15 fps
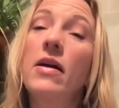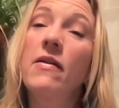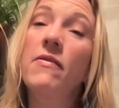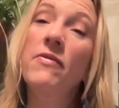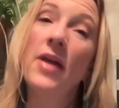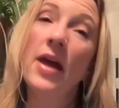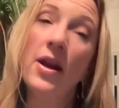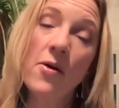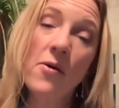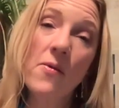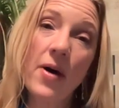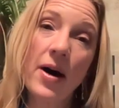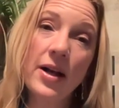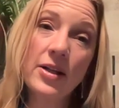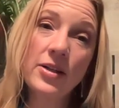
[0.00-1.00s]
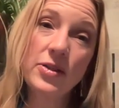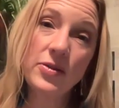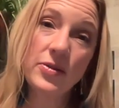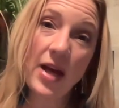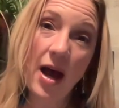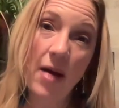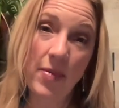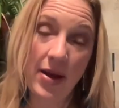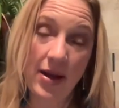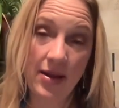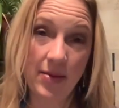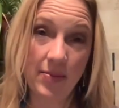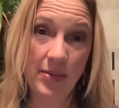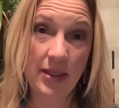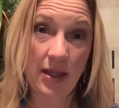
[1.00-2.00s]
if they don't want to do tapping on
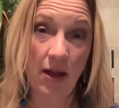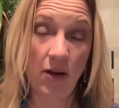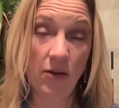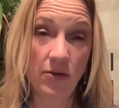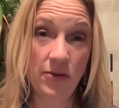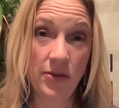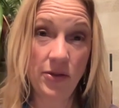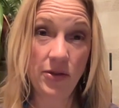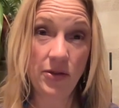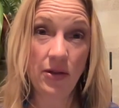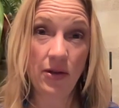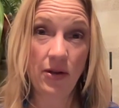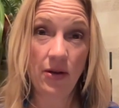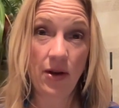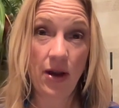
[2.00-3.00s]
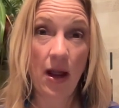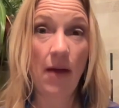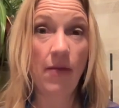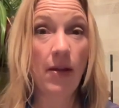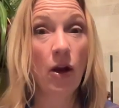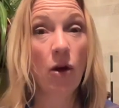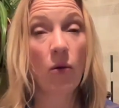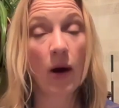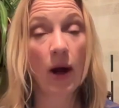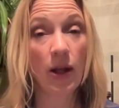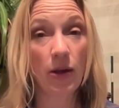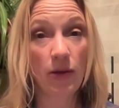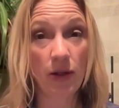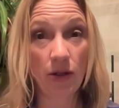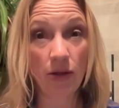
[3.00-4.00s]
themselves and they don't want
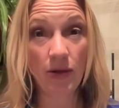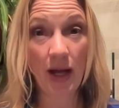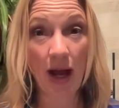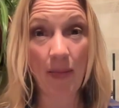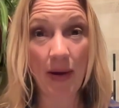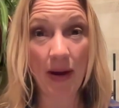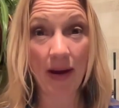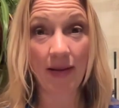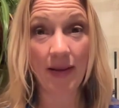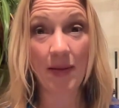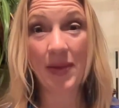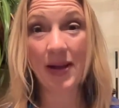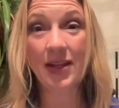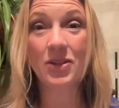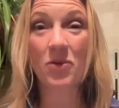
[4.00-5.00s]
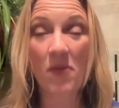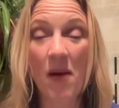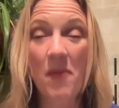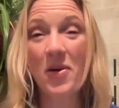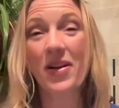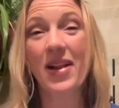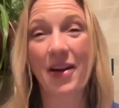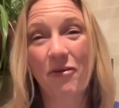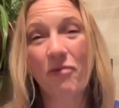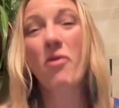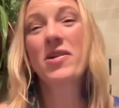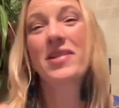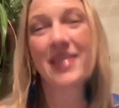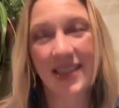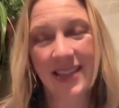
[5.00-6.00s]
you to do tapping on them because remember like
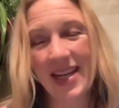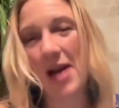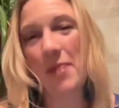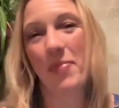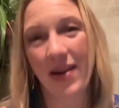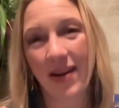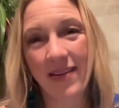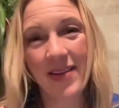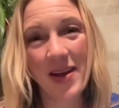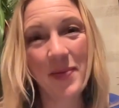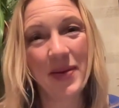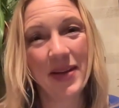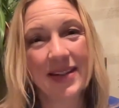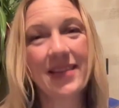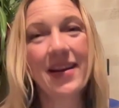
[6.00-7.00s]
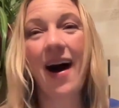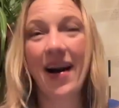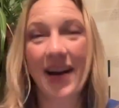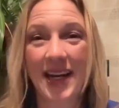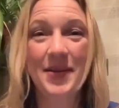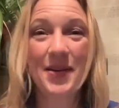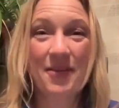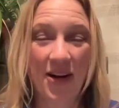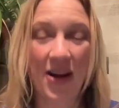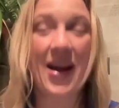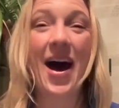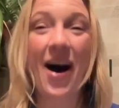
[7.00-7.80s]
forcing tapping on them is not going to be very